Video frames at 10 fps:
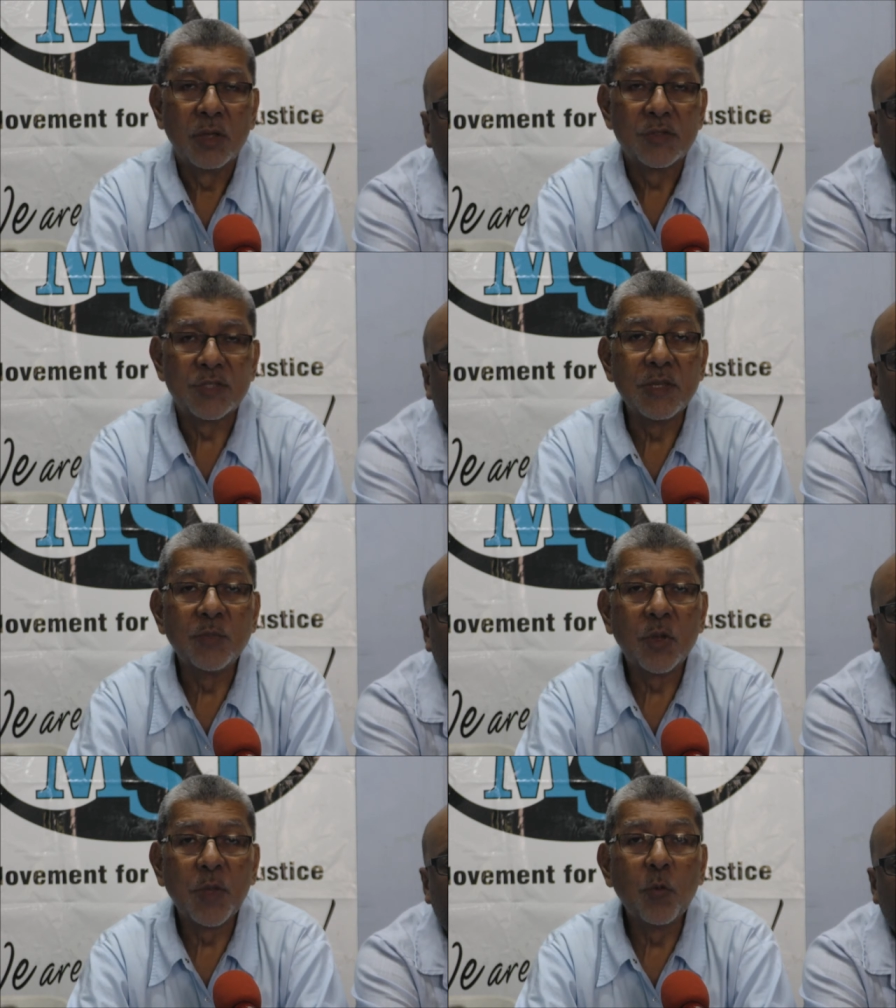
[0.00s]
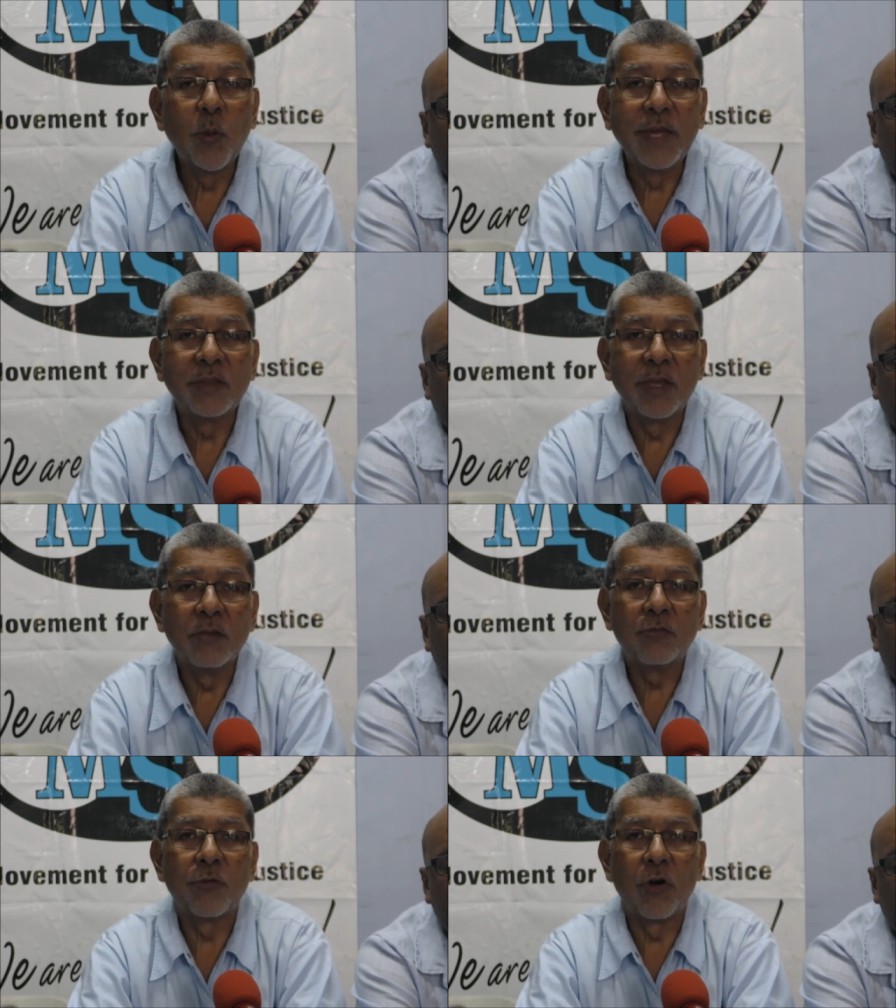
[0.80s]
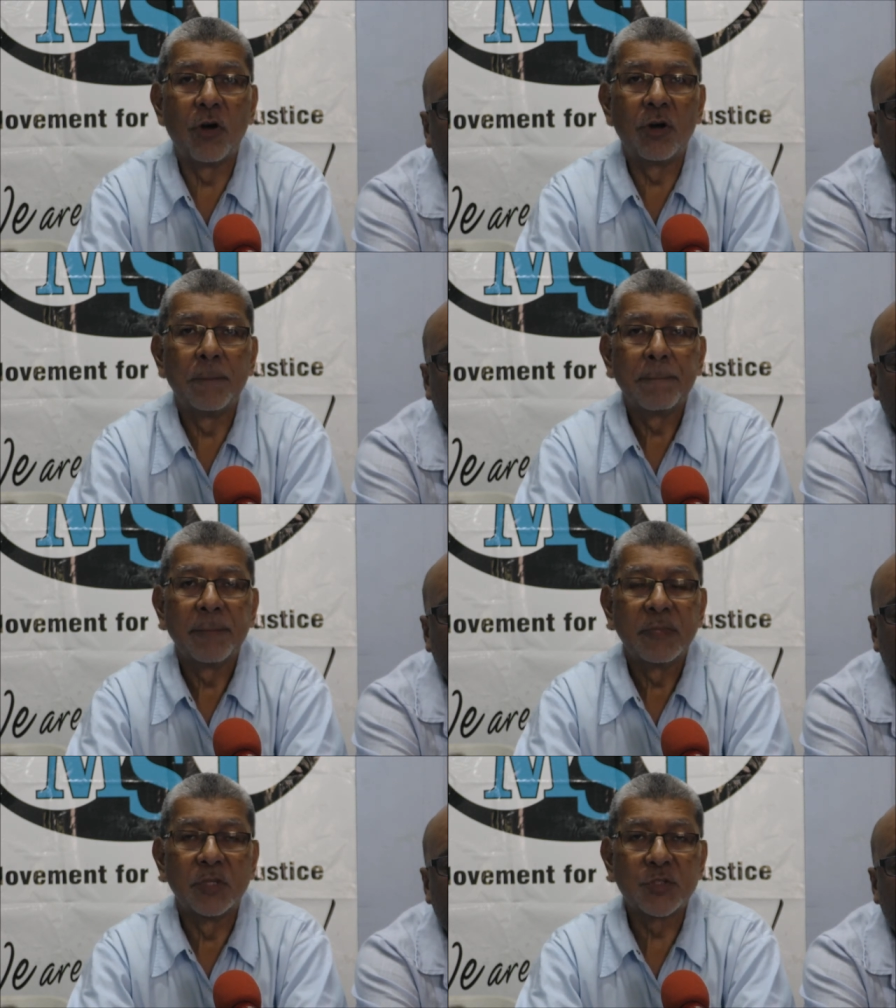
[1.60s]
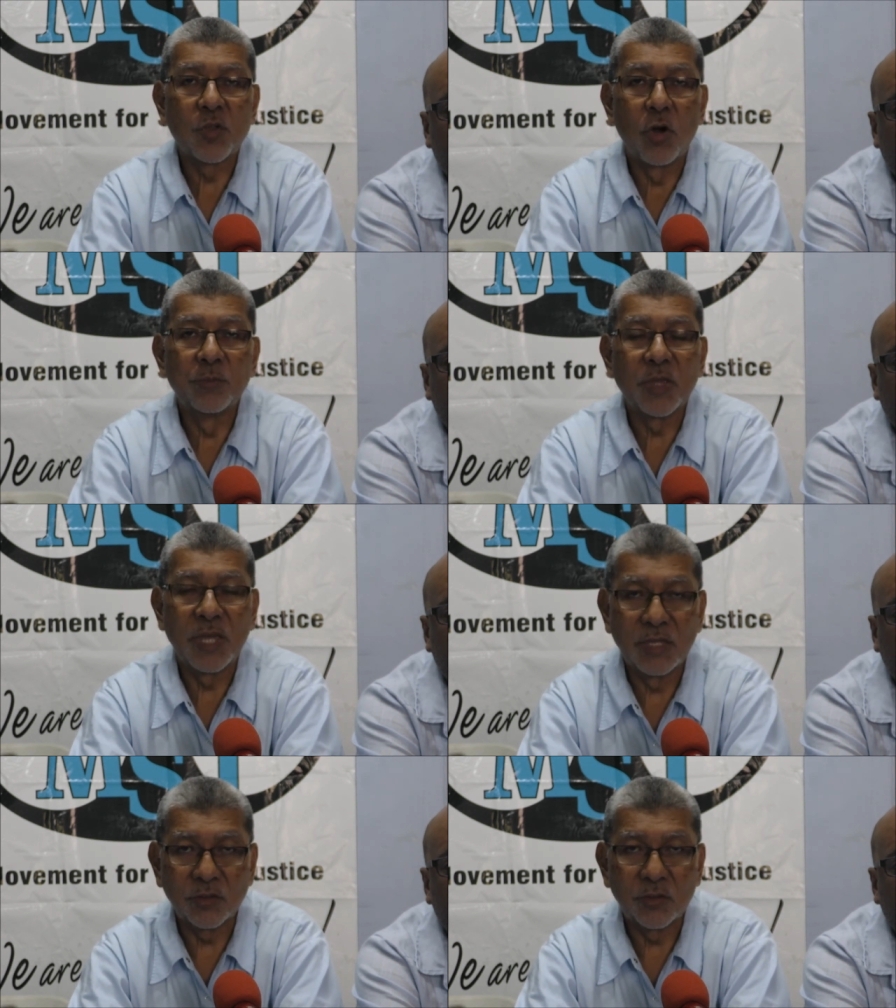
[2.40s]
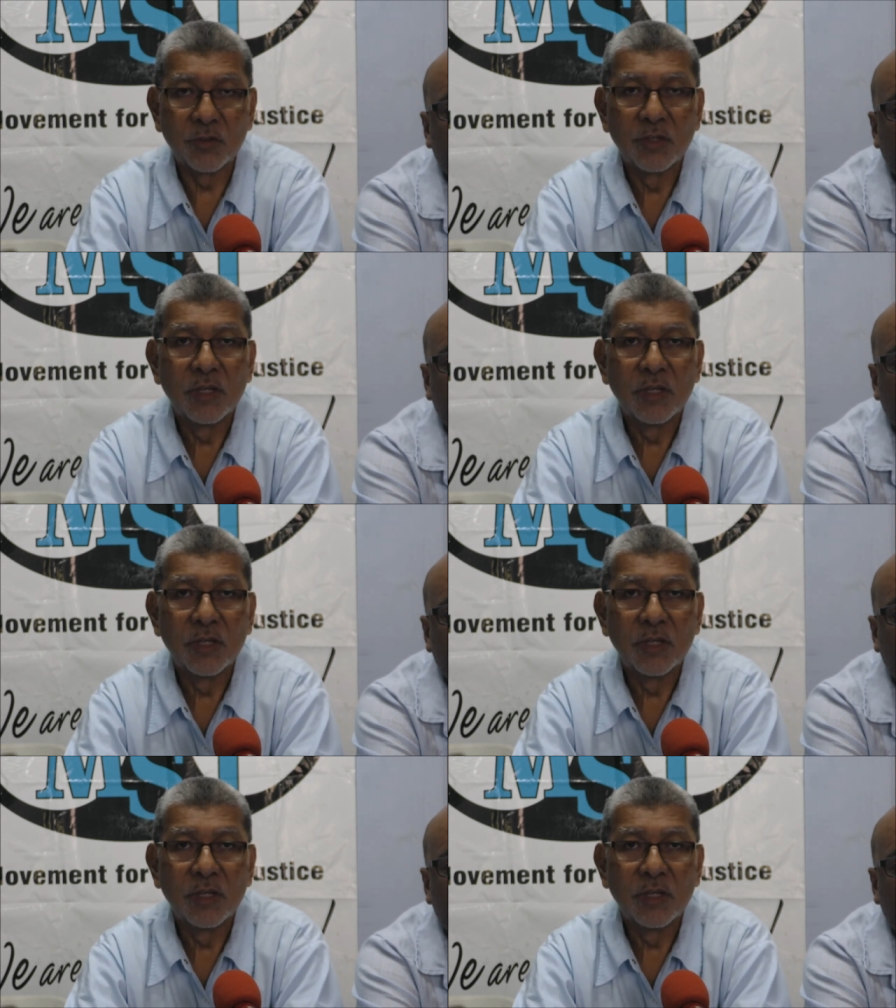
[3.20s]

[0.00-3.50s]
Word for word: seem to be waiting for the storm to hit,